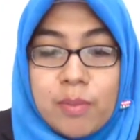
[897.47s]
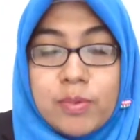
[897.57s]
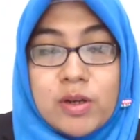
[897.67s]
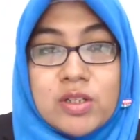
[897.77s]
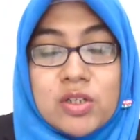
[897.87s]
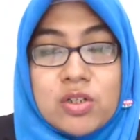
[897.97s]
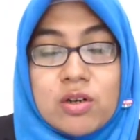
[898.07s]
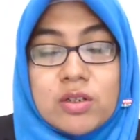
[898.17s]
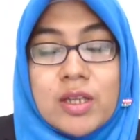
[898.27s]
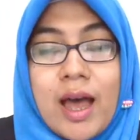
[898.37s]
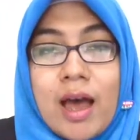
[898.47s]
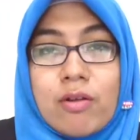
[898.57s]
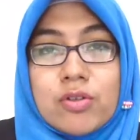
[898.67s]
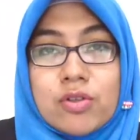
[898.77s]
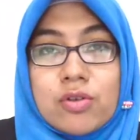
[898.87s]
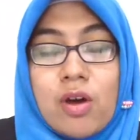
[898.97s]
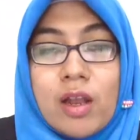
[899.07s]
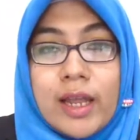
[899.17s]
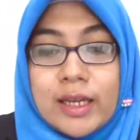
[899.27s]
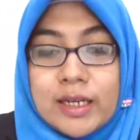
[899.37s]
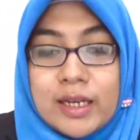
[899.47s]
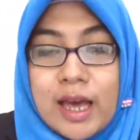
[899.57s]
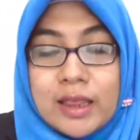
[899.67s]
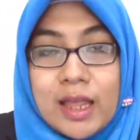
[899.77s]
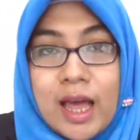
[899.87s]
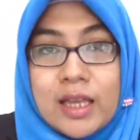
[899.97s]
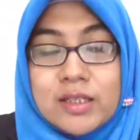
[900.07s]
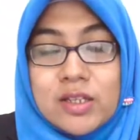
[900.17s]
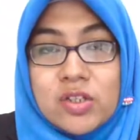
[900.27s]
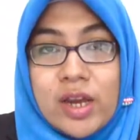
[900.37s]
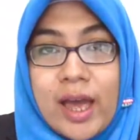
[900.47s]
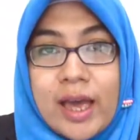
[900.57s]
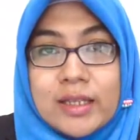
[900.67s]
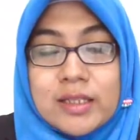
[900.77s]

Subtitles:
procedures how to collect the data, such as